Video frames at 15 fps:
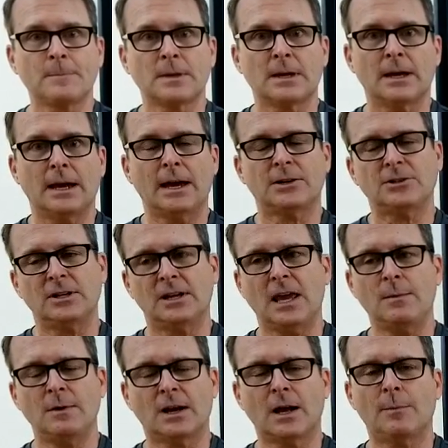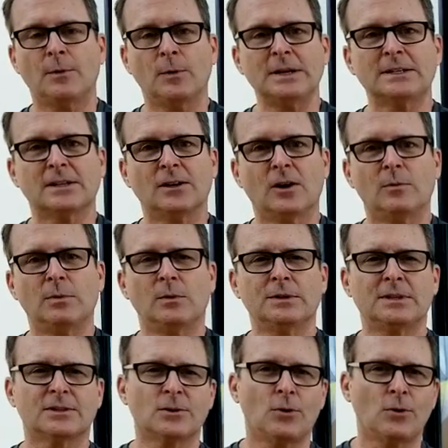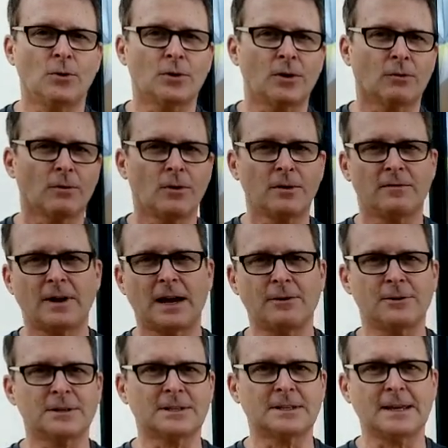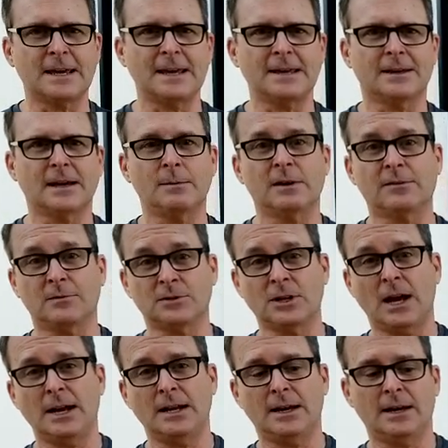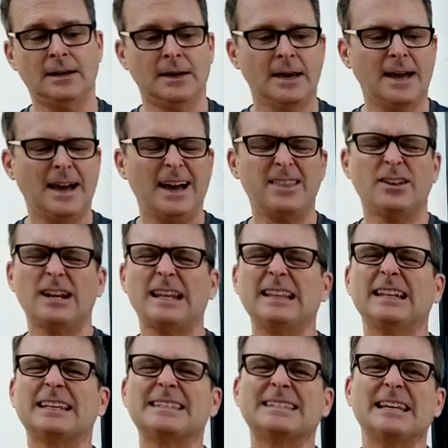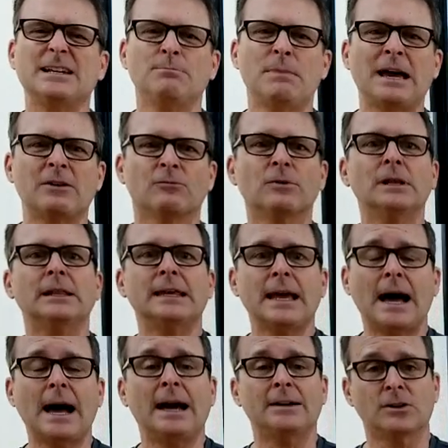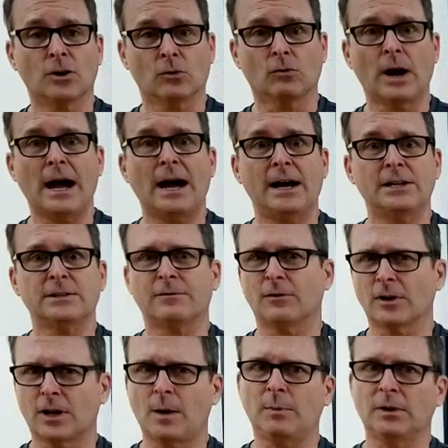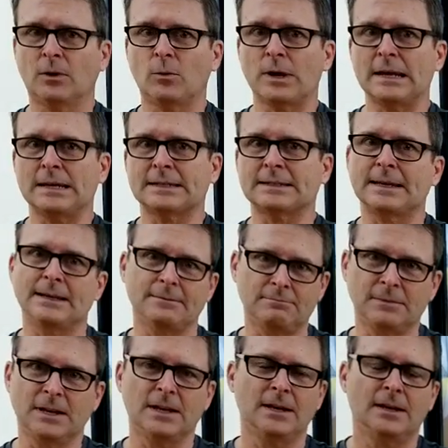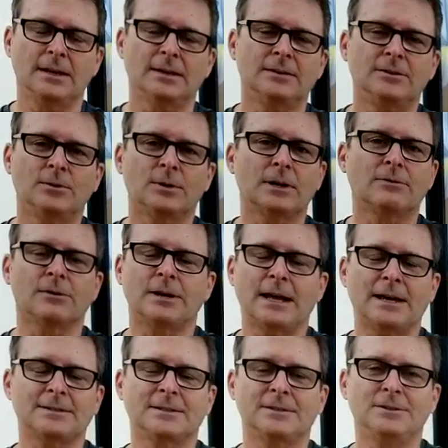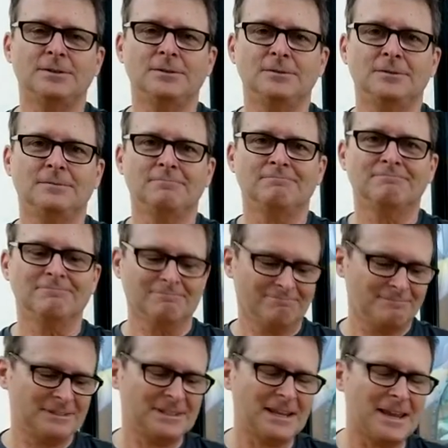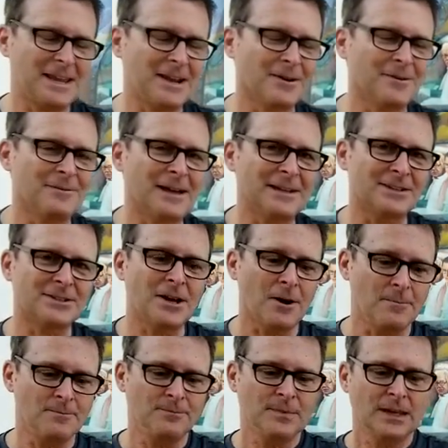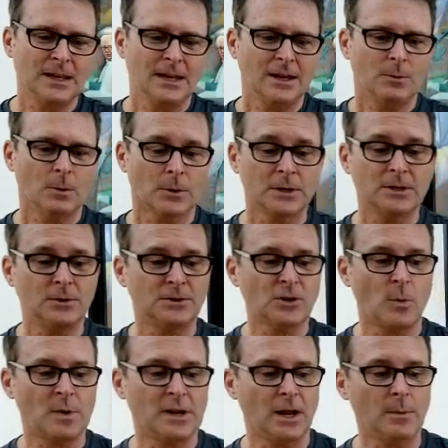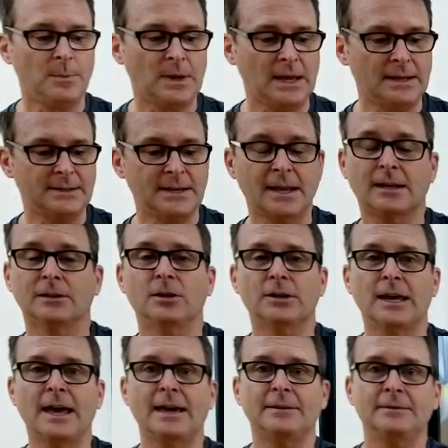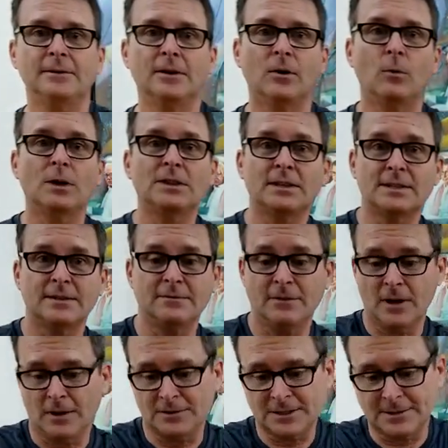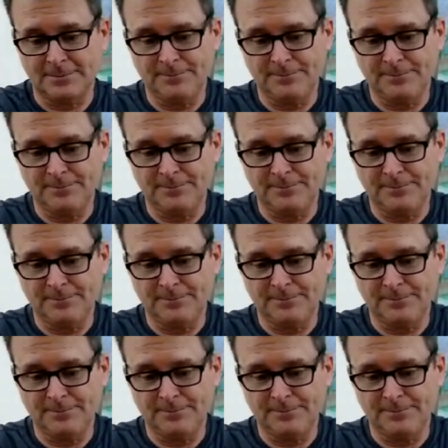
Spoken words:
Actually, it came in a couple weeks ago, but with this whole coronavirus thing coming from China, I thought I'd let it sit in my really hot garage for a couple of weeks and do whatever it has to do to take care of that. So what we're going to do is open it up and take a look at what this involves.